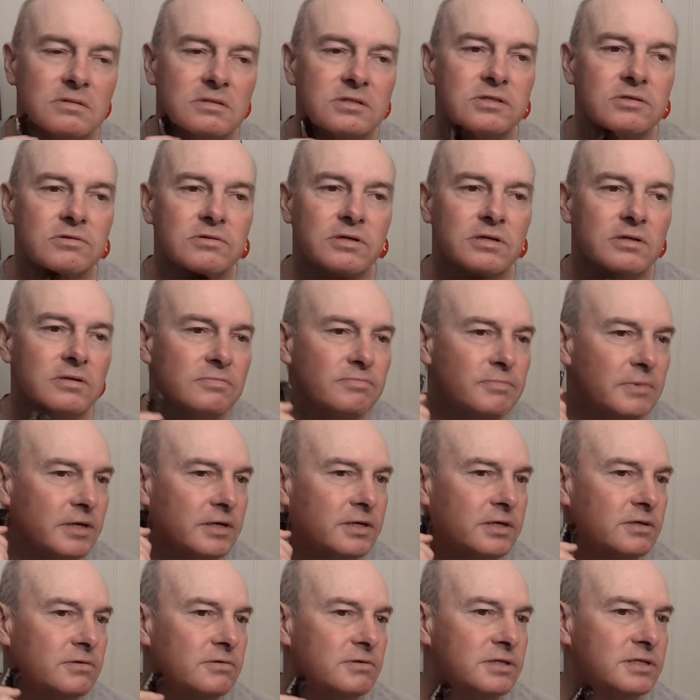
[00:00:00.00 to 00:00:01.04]
sort of
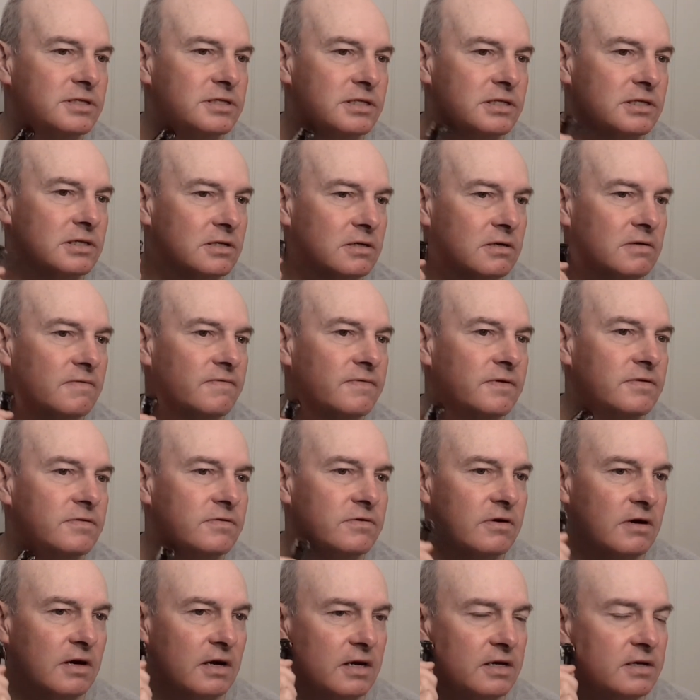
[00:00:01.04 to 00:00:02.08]
make you sick if you
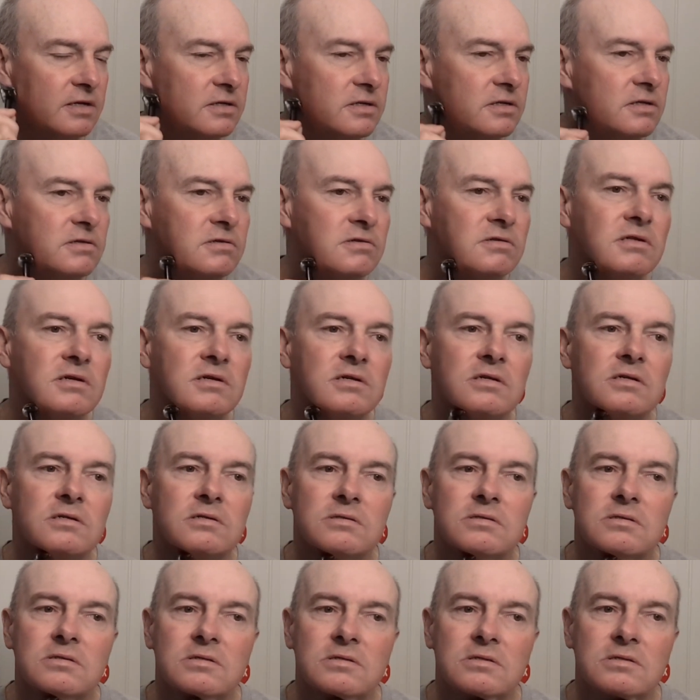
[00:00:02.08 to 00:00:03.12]
try to do
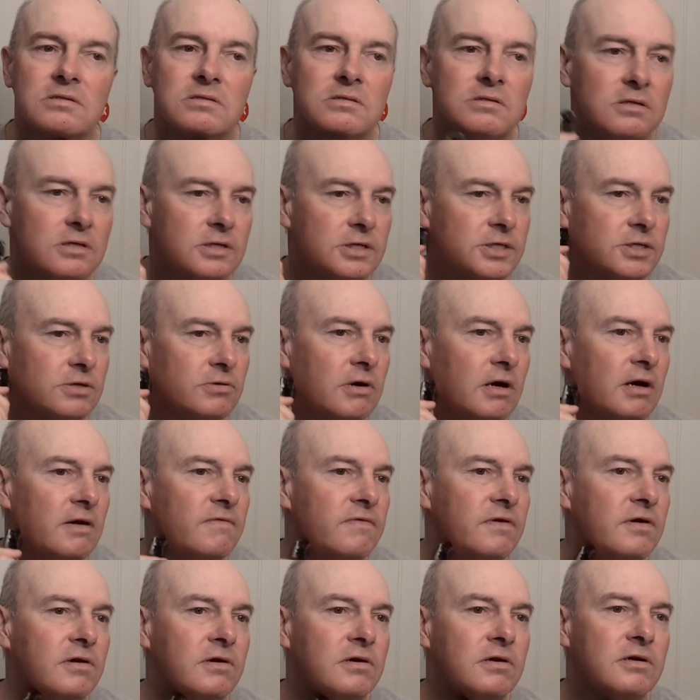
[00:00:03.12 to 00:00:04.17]
that. Or so
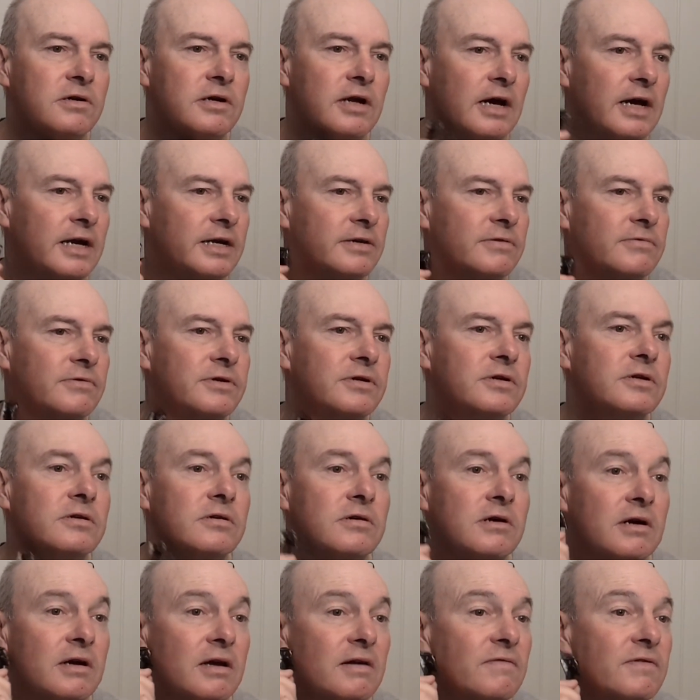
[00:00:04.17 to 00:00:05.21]
I've heard. I don't
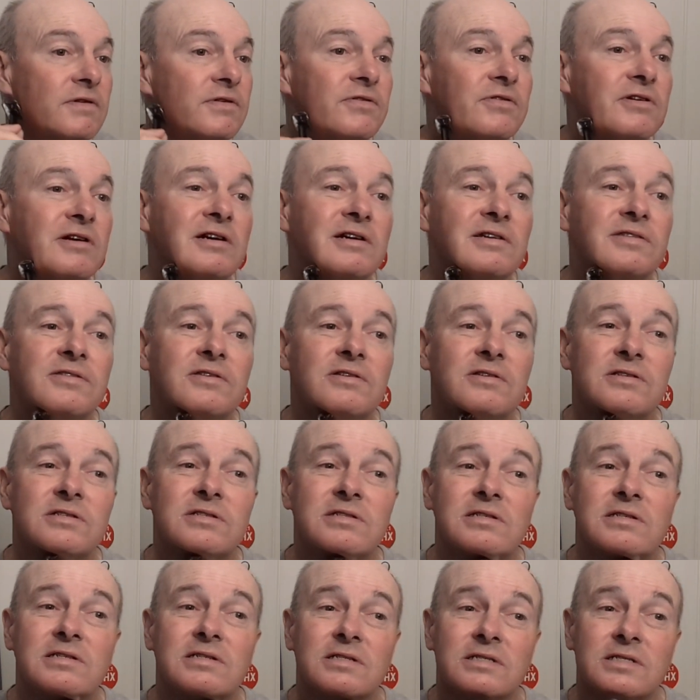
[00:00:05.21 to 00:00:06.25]
know. I haven't tried
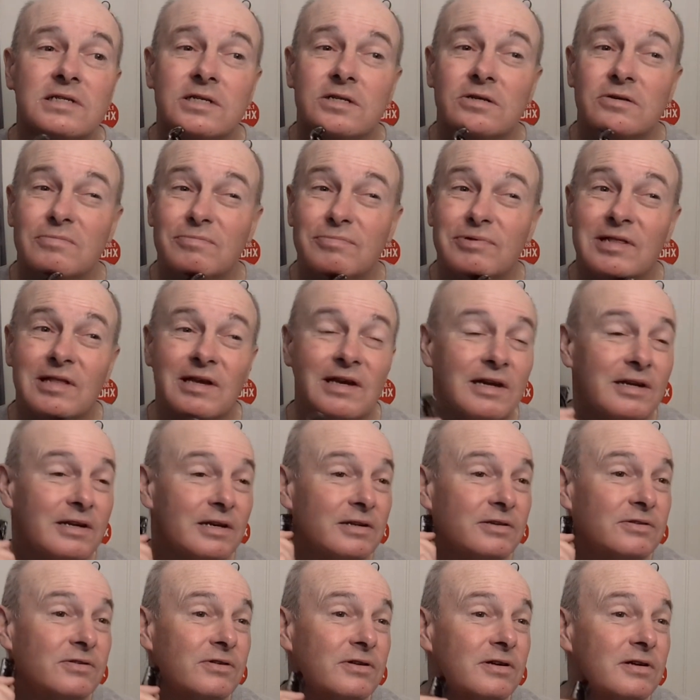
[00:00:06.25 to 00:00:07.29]
these things. I don't plan
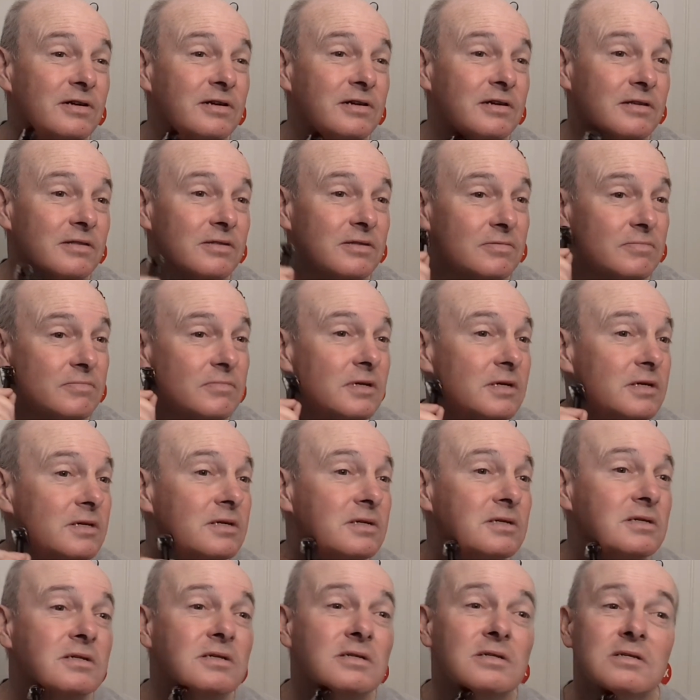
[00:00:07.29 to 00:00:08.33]
on trying them.
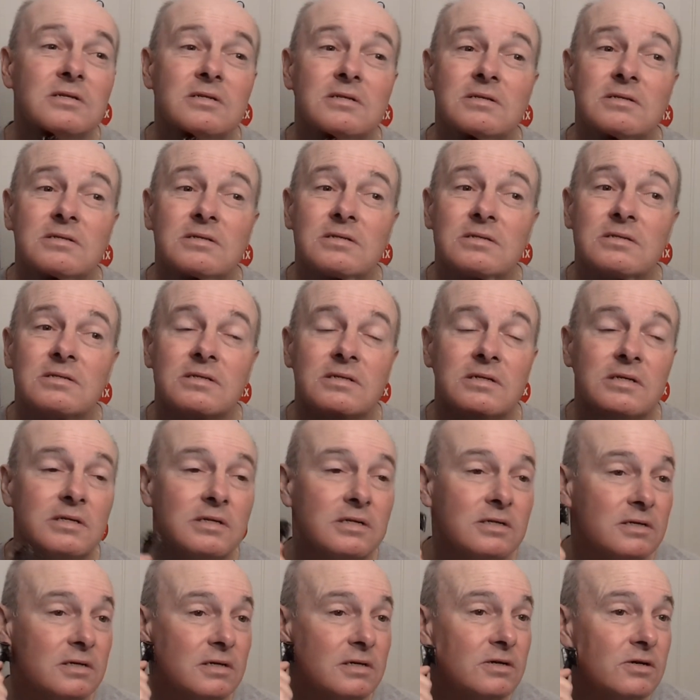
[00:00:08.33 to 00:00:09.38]

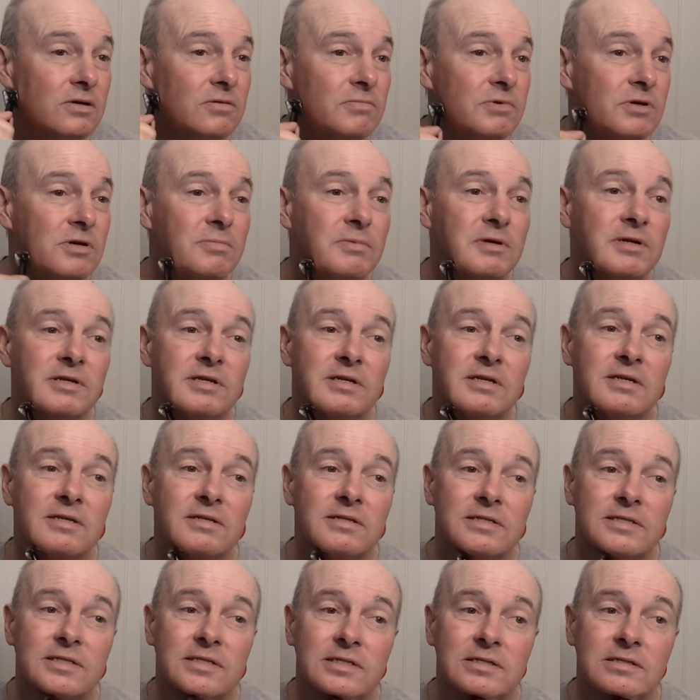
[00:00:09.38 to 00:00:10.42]
I hope nobody
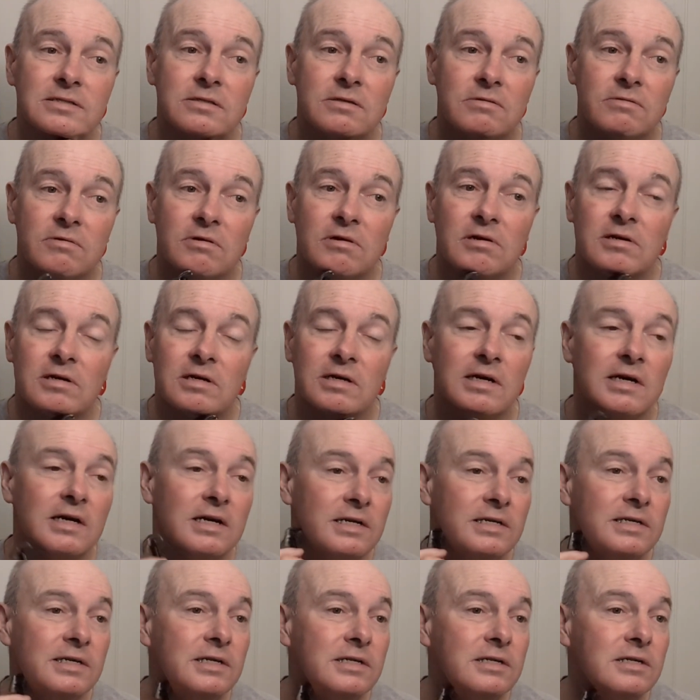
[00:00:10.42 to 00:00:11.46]
gets the wrong
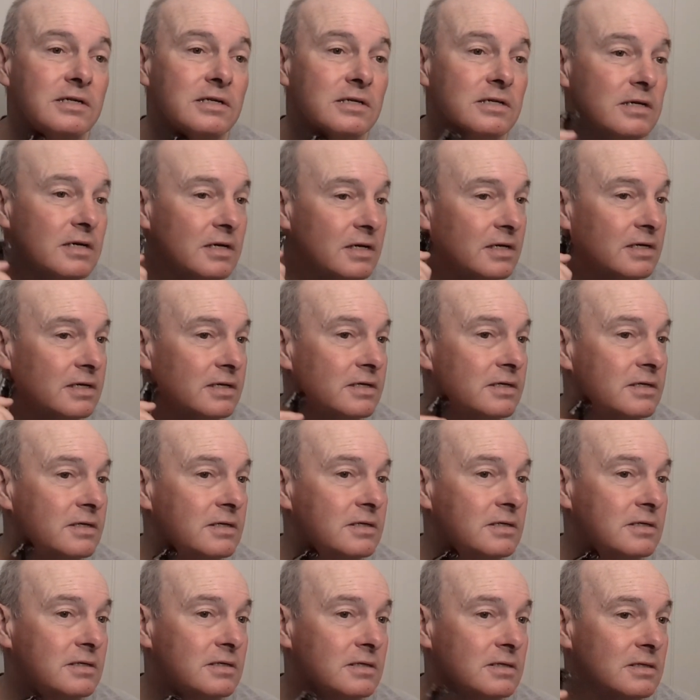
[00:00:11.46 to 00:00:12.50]
idea.
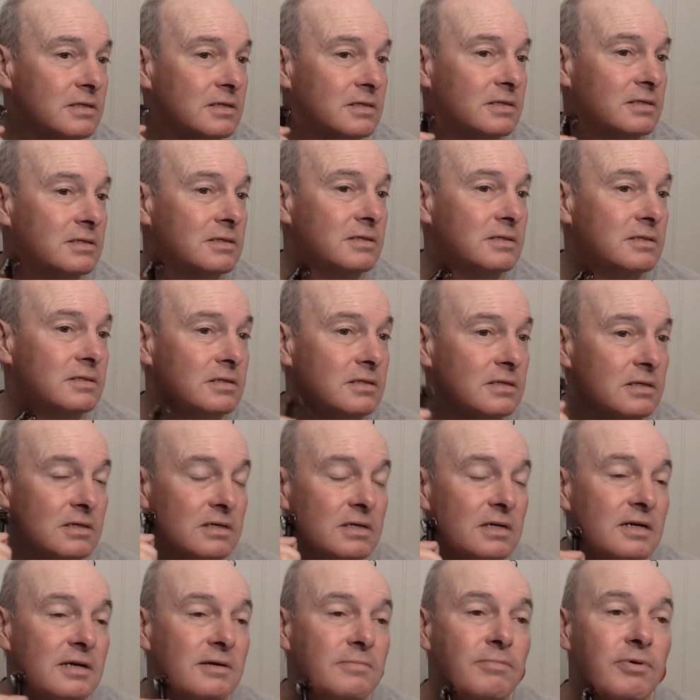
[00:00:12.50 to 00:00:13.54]

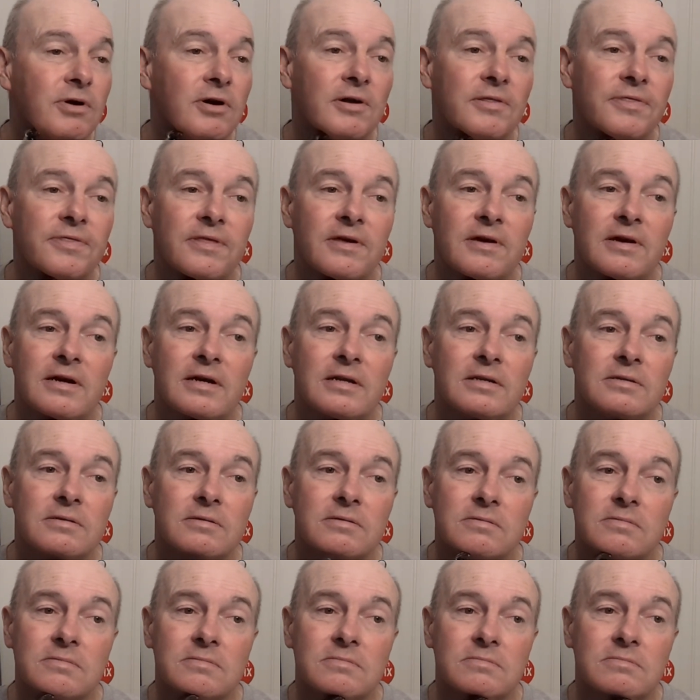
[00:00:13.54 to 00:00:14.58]
I bought
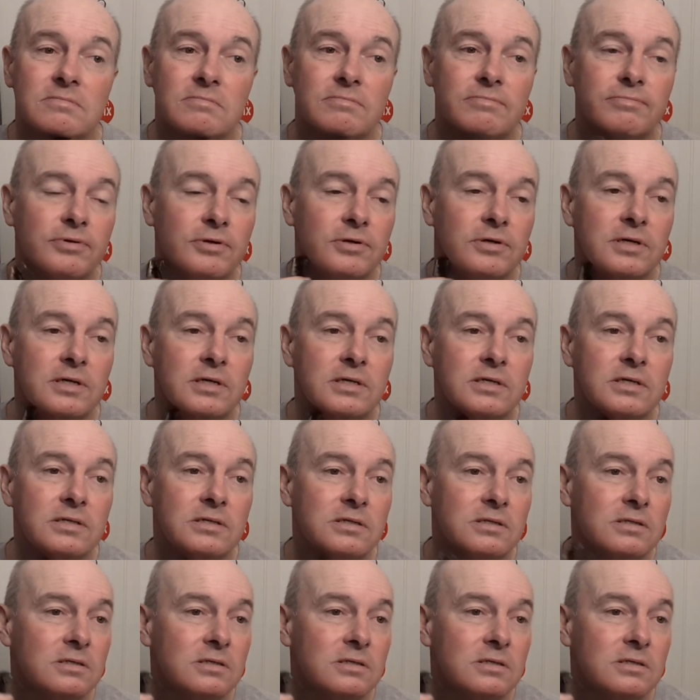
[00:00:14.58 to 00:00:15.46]
that book